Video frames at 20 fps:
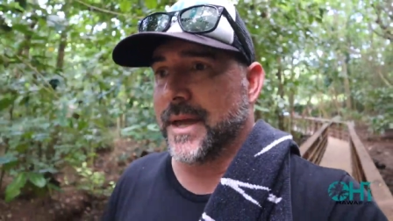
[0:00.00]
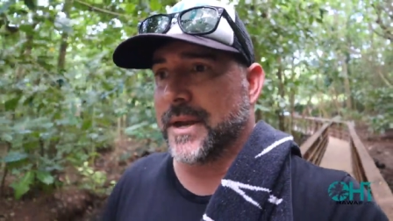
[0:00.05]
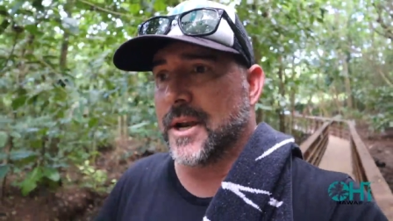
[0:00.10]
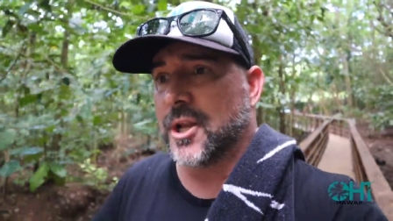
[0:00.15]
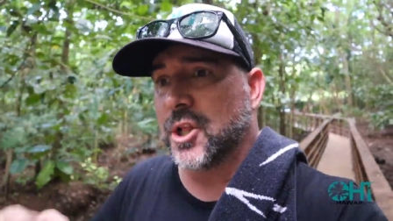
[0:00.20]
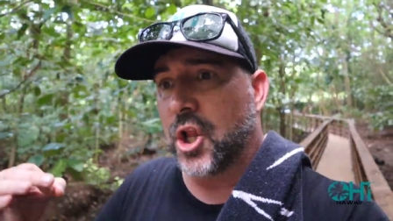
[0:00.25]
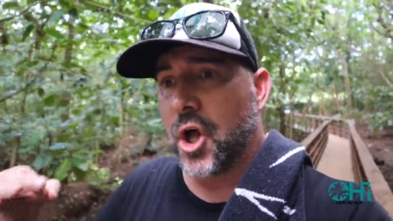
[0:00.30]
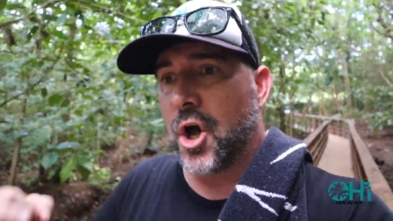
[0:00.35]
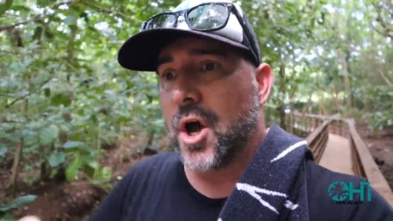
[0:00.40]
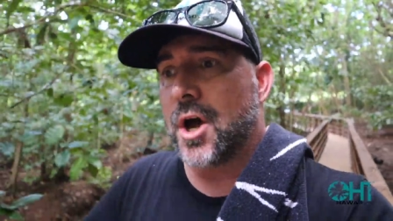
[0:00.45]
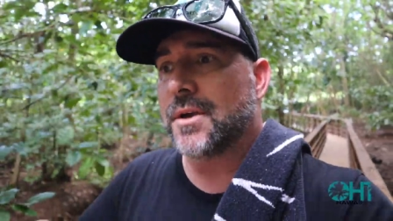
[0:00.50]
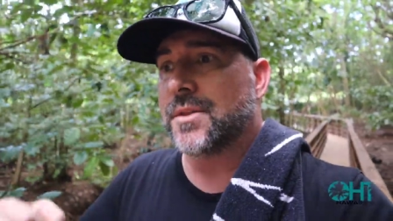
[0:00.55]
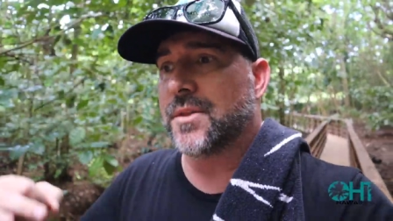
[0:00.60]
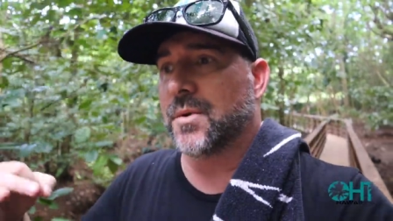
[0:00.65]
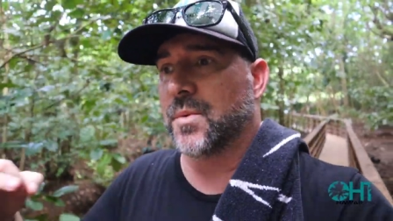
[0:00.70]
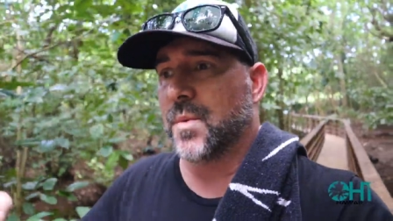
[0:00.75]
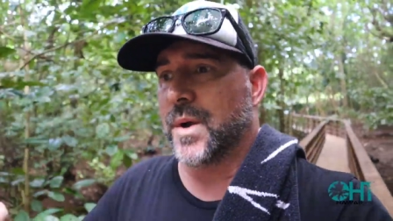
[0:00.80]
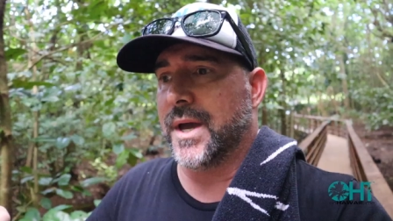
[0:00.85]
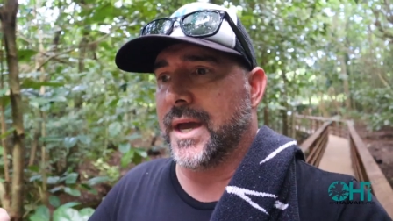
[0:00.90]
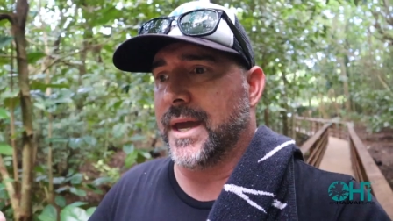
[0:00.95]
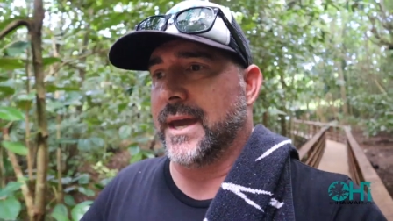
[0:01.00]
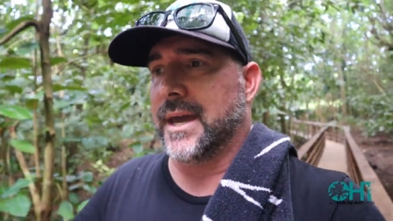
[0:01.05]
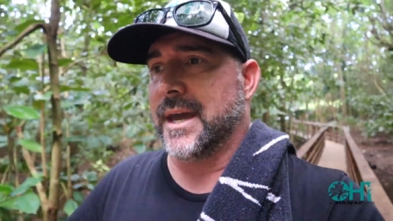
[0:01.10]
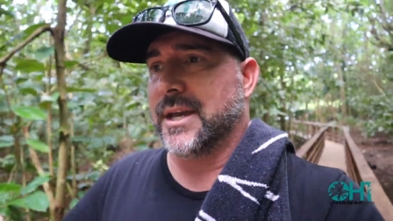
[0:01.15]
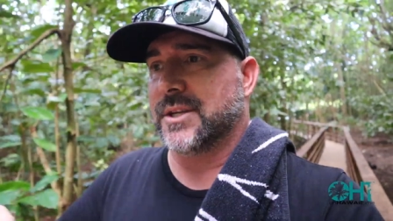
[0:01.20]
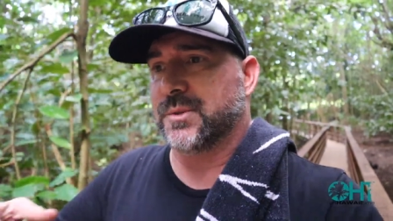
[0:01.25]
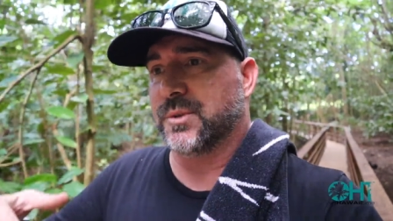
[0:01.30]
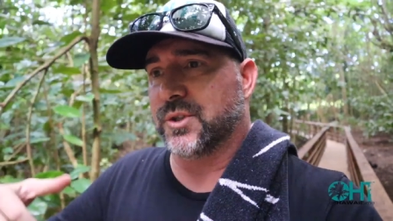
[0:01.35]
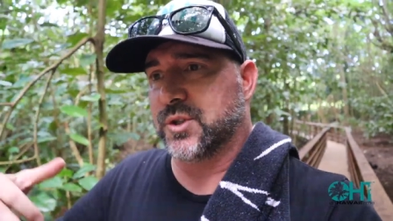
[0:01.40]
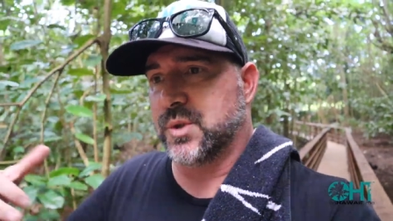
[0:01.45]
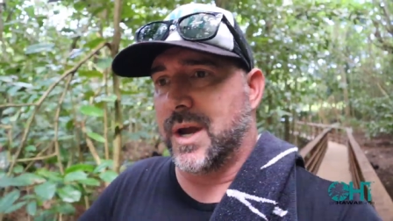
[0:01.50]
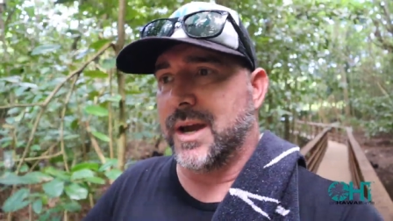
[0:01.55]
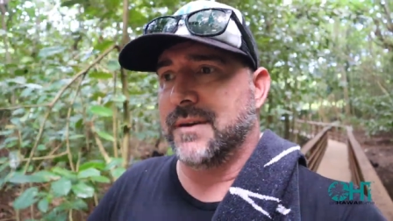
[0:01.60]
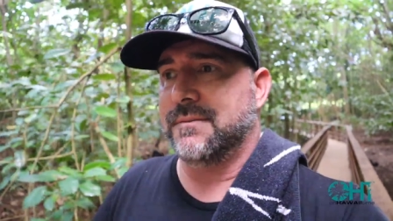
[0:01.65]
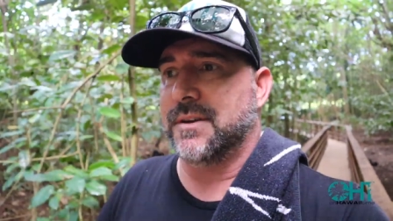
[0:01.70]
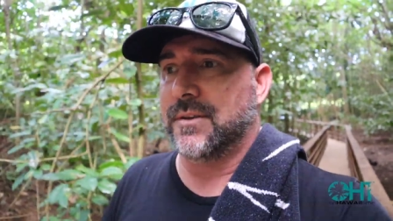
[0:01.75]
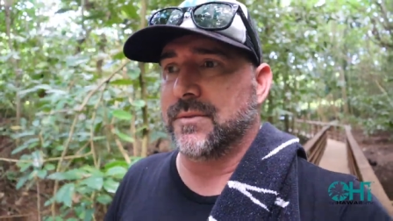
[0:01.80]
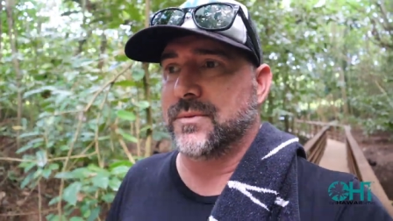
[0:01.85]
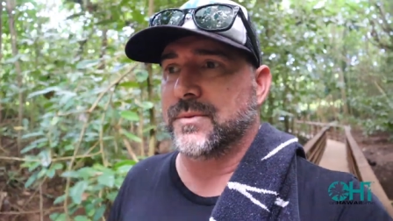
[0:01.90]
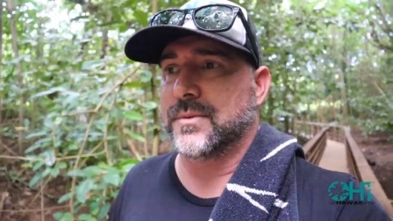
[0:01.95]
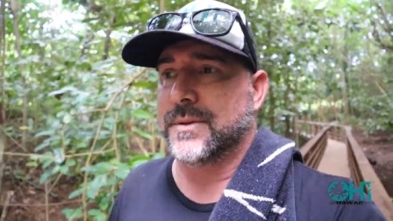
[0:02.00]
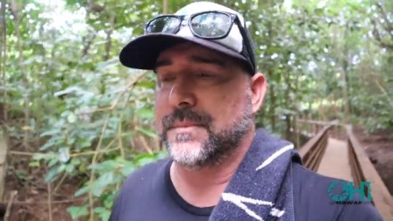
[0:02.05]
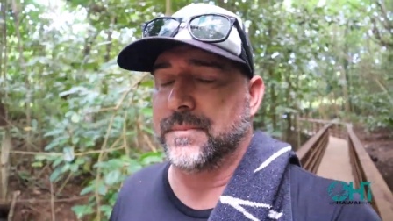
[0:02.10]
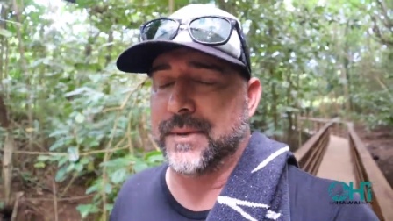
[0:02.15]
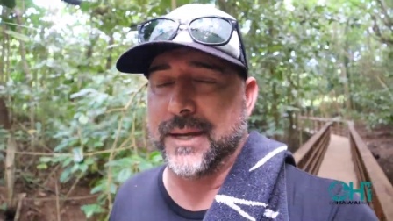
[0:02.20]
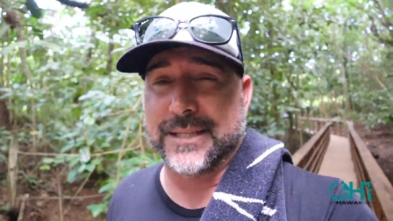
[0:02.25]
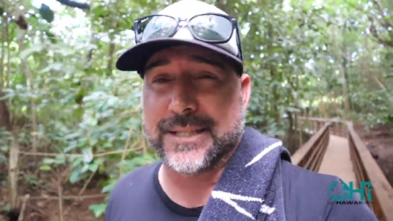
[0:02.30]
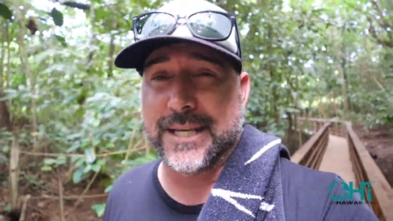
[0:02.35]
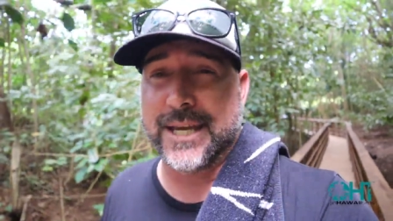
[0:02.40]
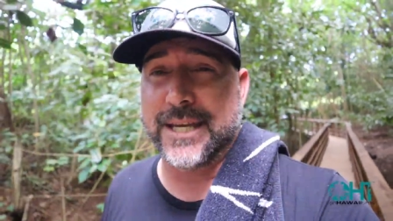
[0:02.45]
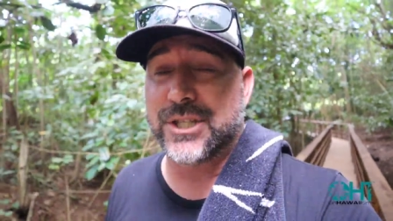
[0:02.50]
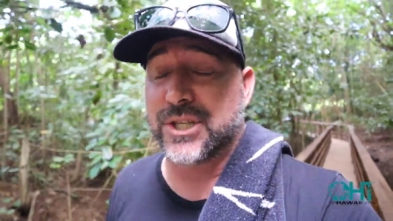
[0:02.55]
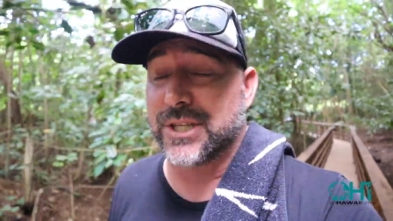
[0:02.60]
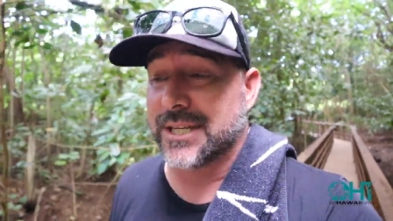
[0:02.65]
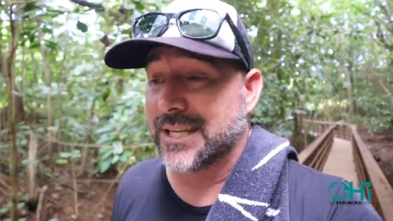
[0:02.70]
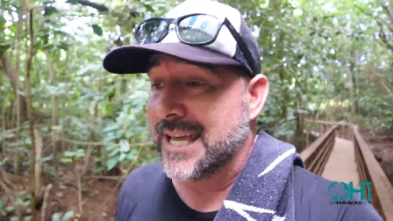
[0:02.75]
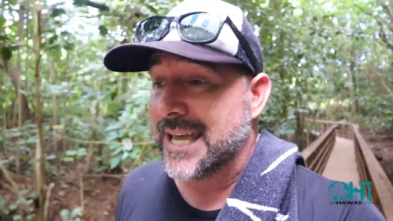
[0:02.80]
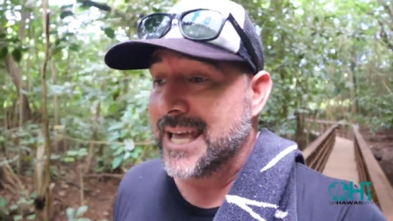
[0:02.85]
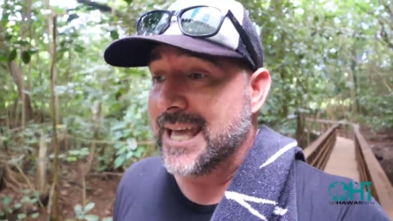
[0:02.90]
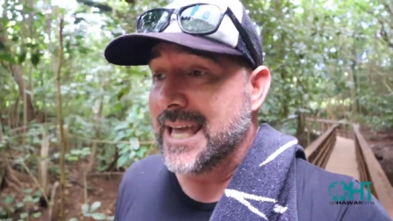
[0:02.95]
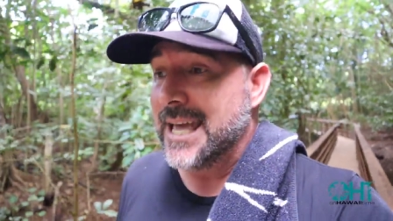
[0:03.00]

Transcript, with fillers: And along the way, as we're driving through the plantation,